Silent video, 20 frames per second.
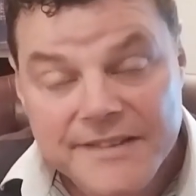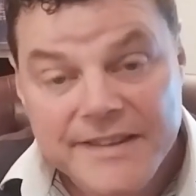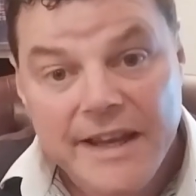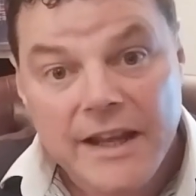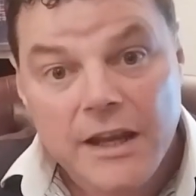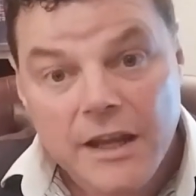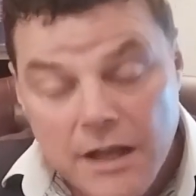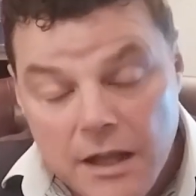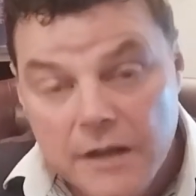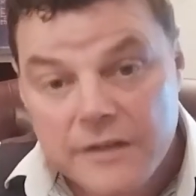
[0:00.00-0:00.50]

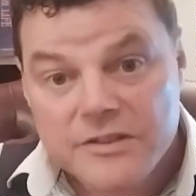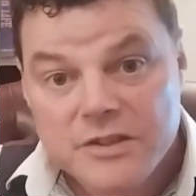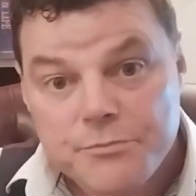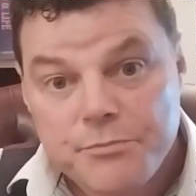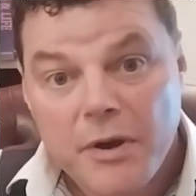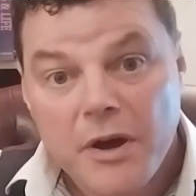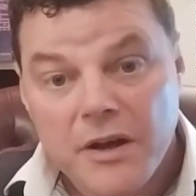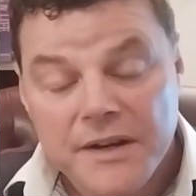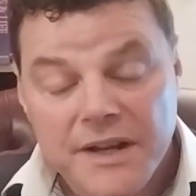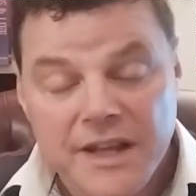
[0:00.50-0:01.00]
They're looked
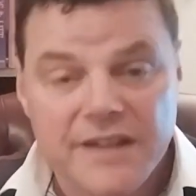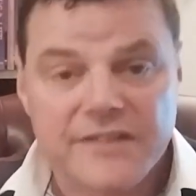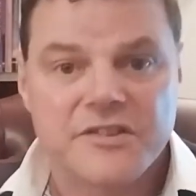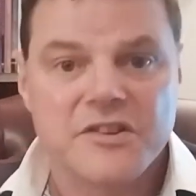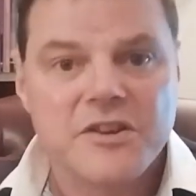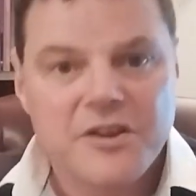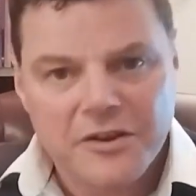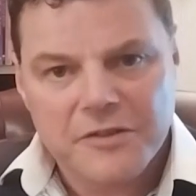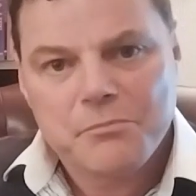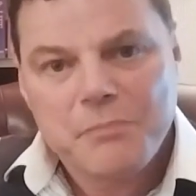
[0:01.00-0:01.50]
upon as
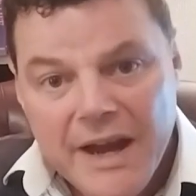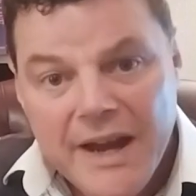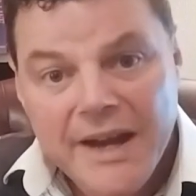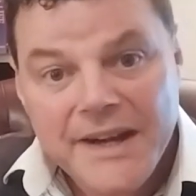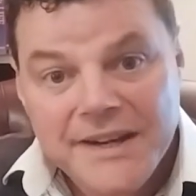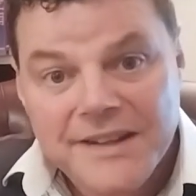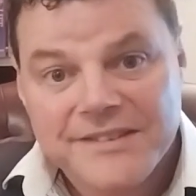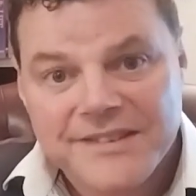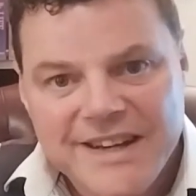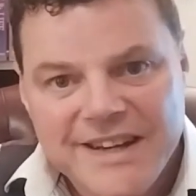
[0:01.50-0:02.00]
not
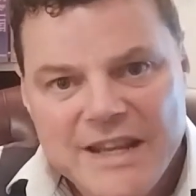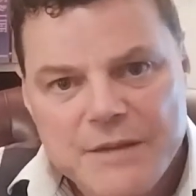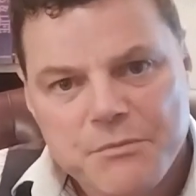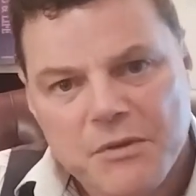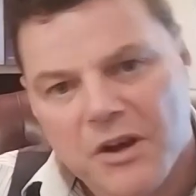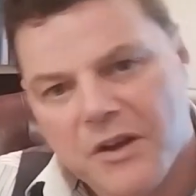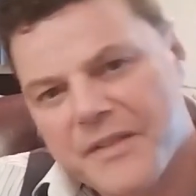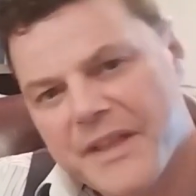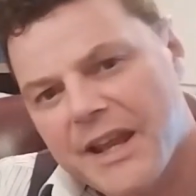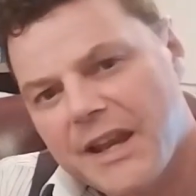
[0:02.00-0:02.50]
minors
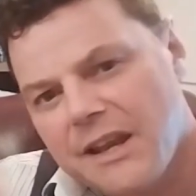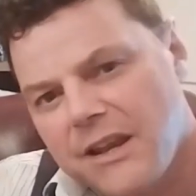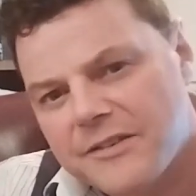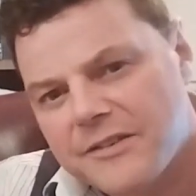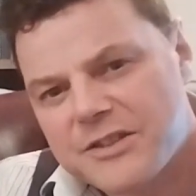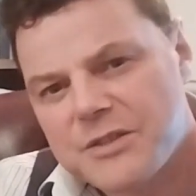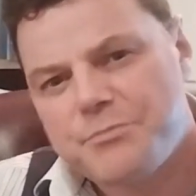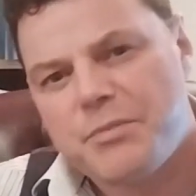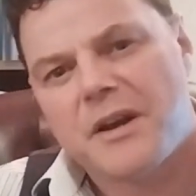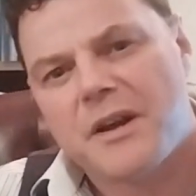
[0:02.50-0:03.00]
anymore. They're
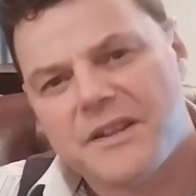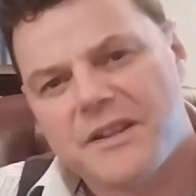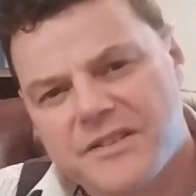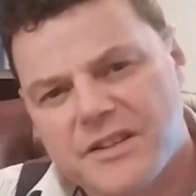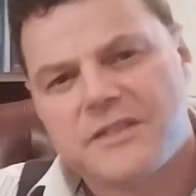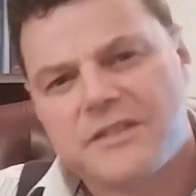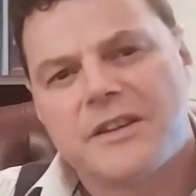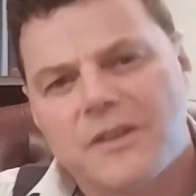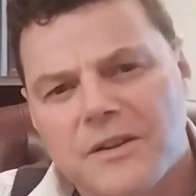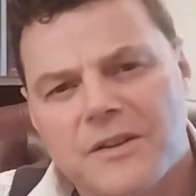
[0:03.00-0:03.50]
looked upon as
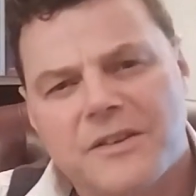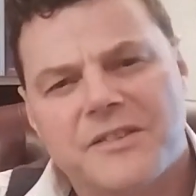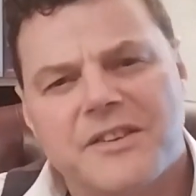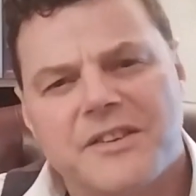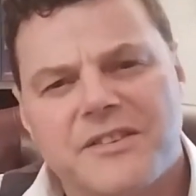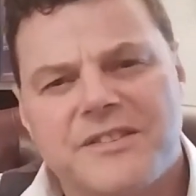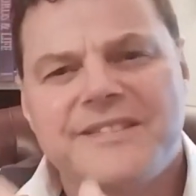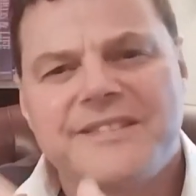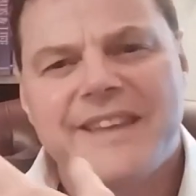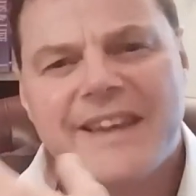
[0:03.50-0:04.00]
adults,
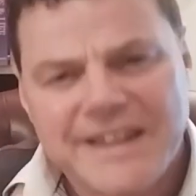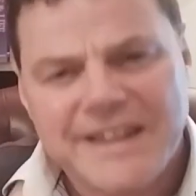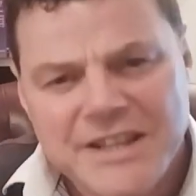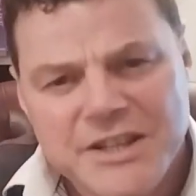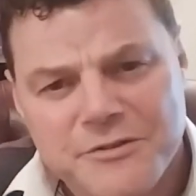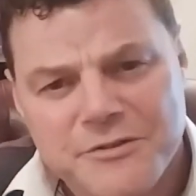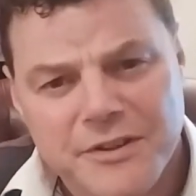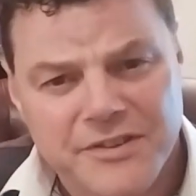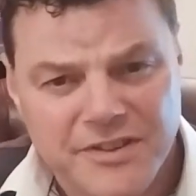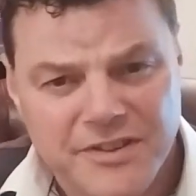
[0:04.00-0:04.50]
as
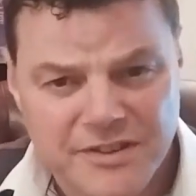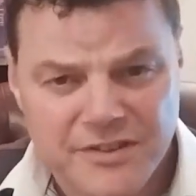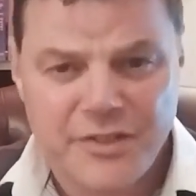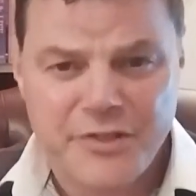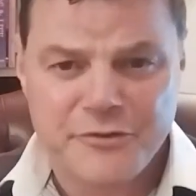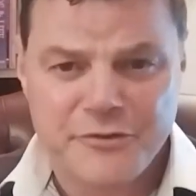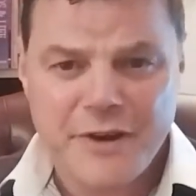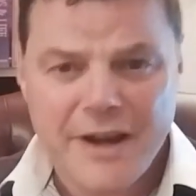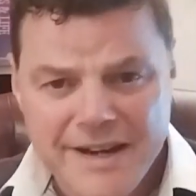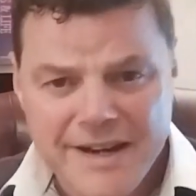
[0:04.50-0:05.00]
dangerous, as
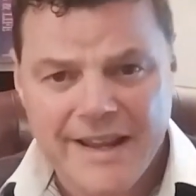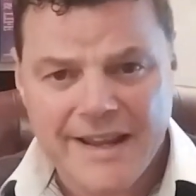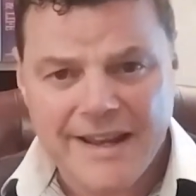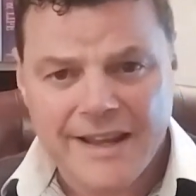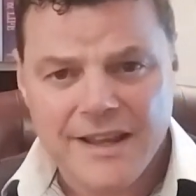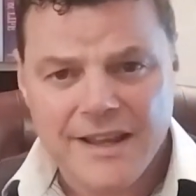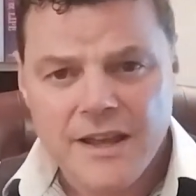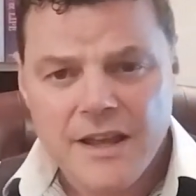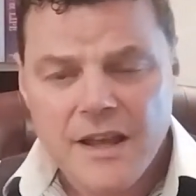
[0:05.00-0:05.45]
threatening.